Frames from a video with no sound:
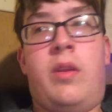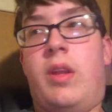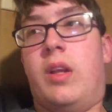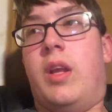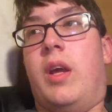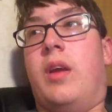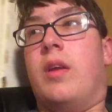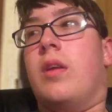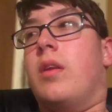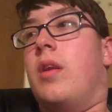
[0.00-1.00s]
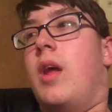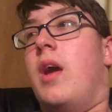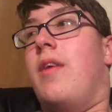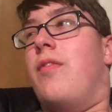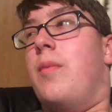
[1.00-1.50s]
Sunday.
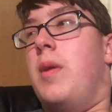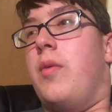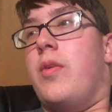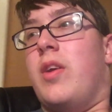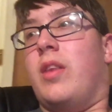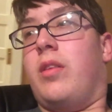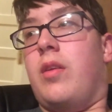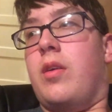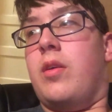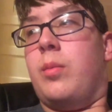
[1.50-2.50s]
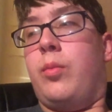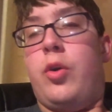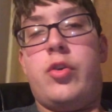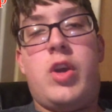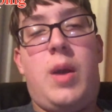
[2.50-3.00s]
Today for me was just
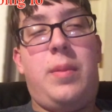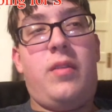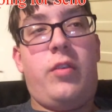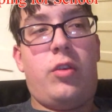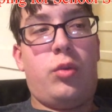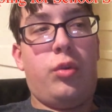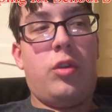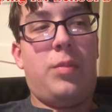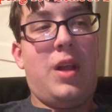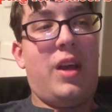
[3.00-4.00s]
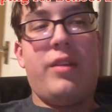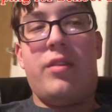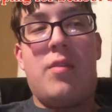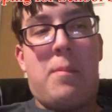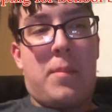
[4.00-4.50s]
more shopping for school
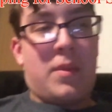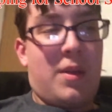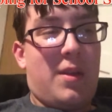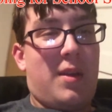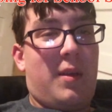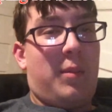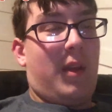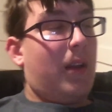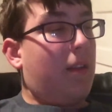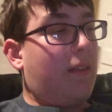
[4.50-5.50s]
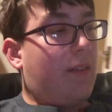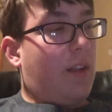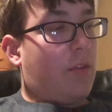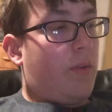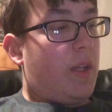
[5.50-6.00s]
supplies because
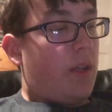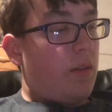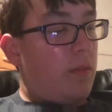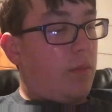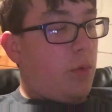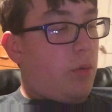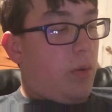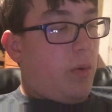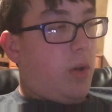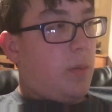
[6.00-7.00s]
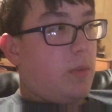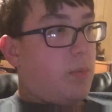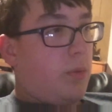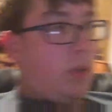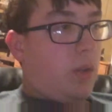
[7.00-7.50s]
that's what we did. We woke up
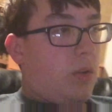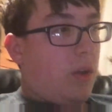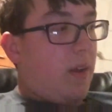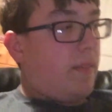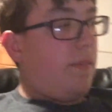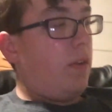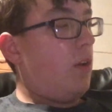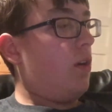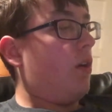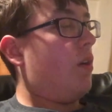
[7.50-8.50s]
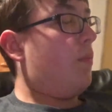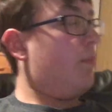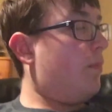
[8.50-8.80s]
this morning, took care of the vlog,